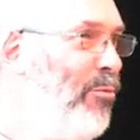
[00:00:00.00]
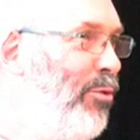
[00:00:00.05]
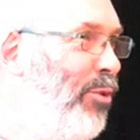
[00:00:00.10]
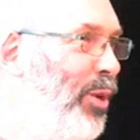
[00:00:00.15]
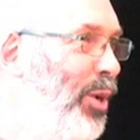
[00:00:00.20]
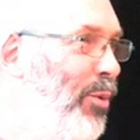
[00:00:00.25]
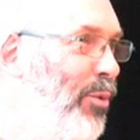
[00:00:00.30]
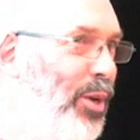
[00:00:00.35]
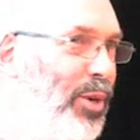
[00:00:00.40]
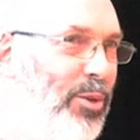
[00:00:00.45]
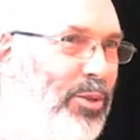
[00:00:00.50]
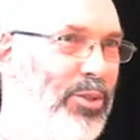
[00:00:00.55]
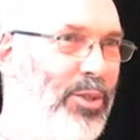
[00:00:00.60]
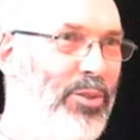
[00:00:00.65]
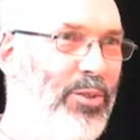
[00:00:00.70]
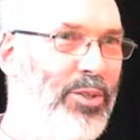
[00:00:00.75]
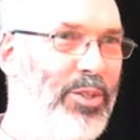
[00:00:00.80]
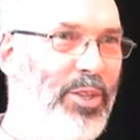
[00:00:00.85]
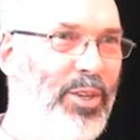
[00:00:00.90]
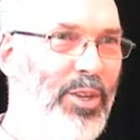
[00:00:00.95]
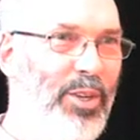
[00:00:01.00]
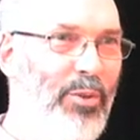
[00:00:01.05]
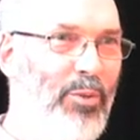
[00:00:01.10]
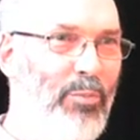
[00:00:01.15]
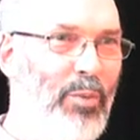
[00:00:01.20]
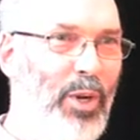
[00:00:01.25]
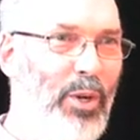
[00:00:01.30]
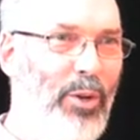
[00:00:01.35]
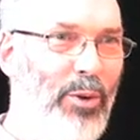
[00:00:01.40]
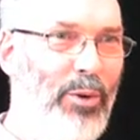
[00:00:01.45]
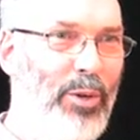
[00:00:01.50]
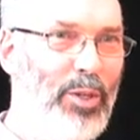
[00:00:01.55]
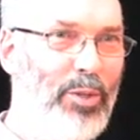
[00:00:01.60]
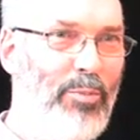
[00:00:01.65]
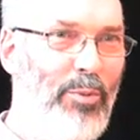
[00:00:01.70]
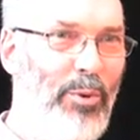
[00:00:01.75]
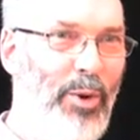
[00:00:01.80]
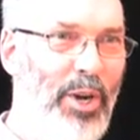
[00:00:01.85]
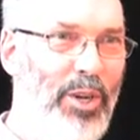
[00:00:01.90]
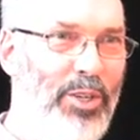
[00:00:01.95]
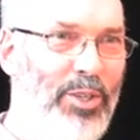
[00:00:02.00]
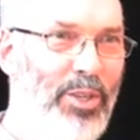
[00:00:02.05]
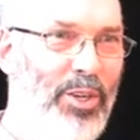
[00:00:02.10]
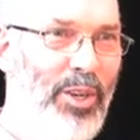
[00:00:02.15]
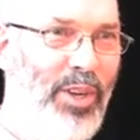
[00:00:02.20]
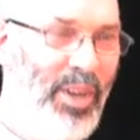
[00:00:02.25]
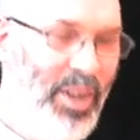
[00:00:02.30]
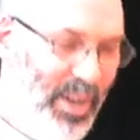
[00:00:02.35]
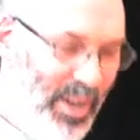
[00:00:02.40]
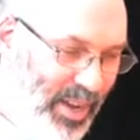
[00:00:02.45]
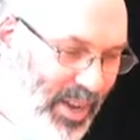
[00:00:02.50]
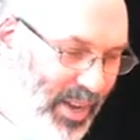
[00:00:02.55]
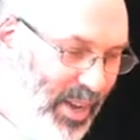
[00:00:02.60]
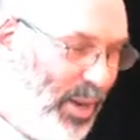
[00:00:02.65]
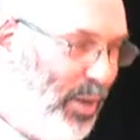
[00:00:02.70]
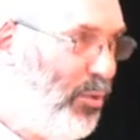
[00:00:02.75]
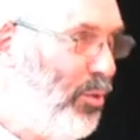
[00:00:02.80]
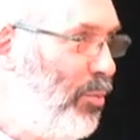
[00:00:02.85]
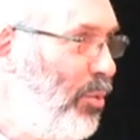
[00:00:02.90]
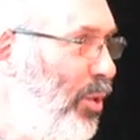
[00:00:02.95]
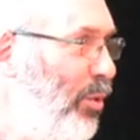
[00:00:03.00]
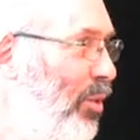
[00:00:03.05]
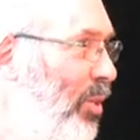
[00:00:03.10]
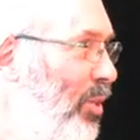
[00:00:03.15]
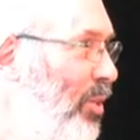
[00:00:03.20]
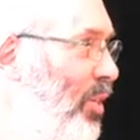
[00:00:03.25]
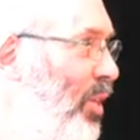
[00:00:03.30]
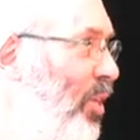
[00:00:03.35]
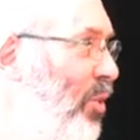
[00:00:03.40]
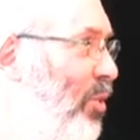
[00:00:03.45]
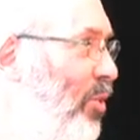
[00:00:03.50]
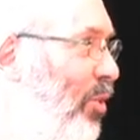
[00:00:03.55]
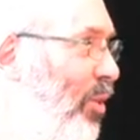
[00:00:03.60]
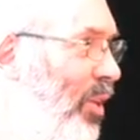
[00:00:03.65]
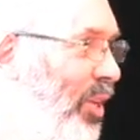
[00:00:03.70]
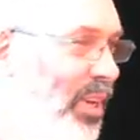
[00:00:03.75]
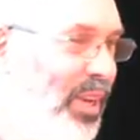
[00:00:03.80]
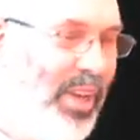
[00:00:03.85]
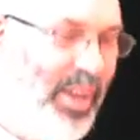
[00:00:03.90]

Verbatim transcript: for anyone who's interested in polar exploration of the previous century,